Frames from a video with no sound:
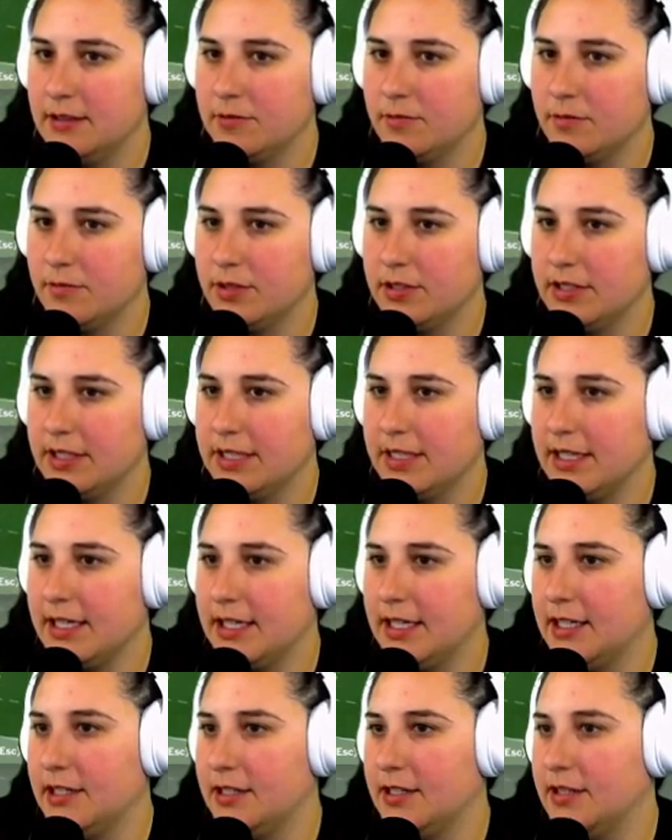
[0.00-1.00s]
we're going to
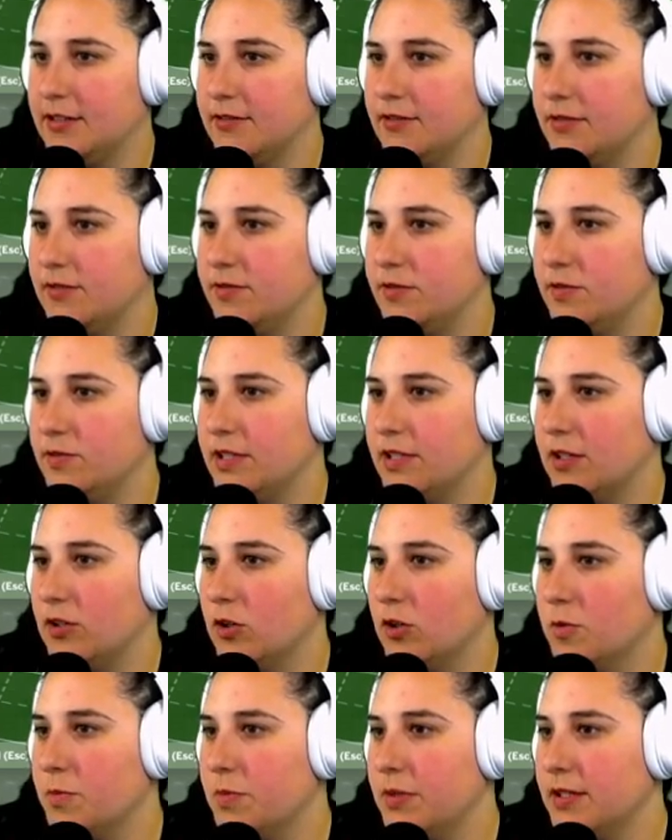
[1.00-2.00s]
have a few that
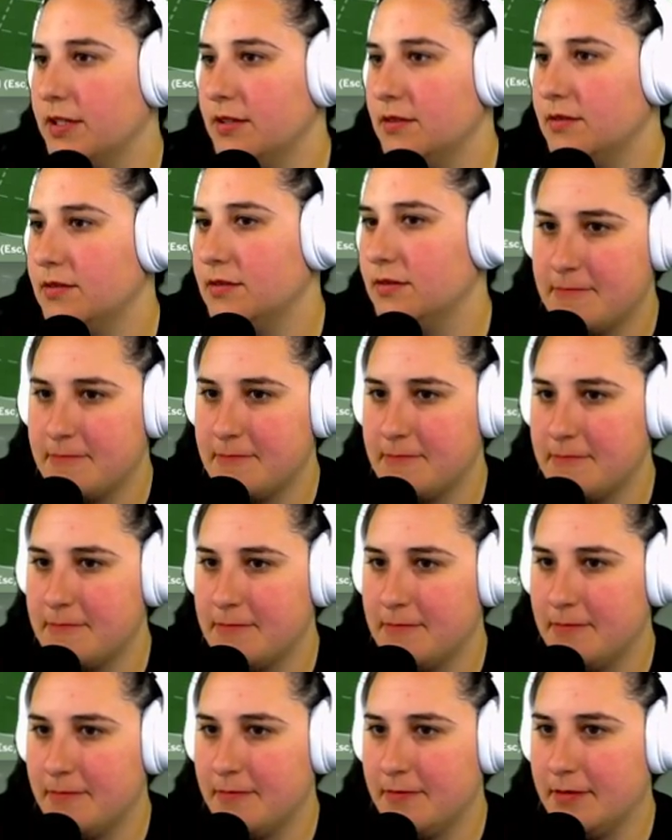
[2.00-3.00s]
open
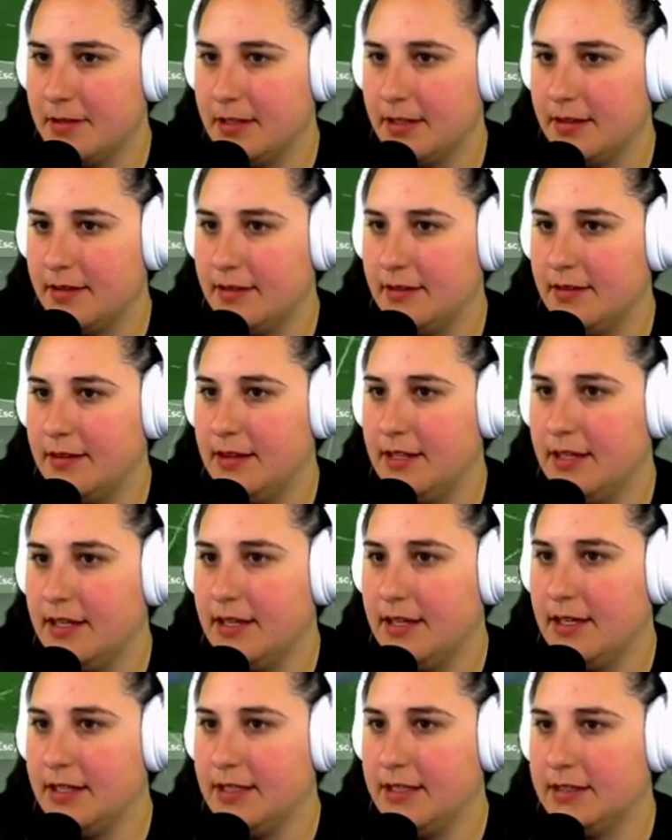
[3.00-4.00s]
like
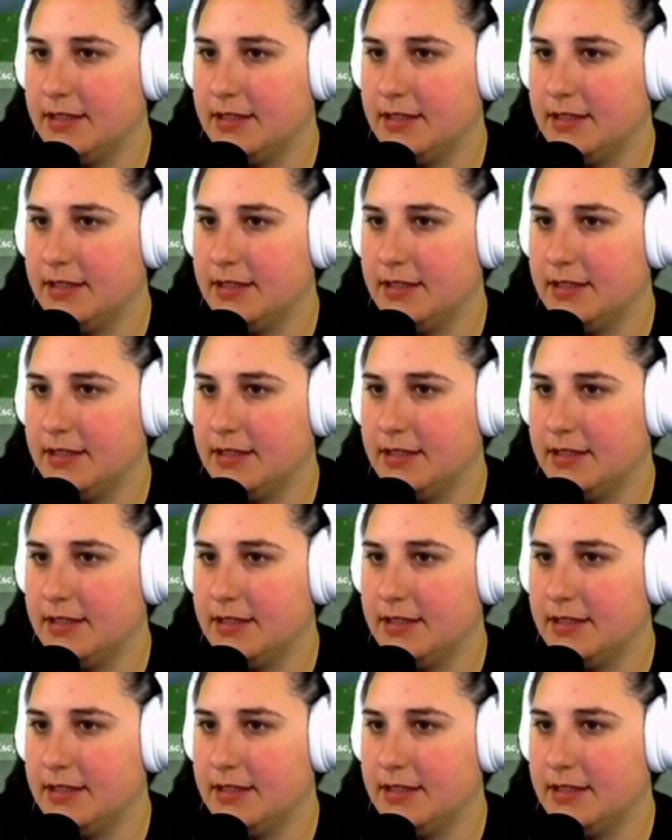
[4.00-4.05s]
that.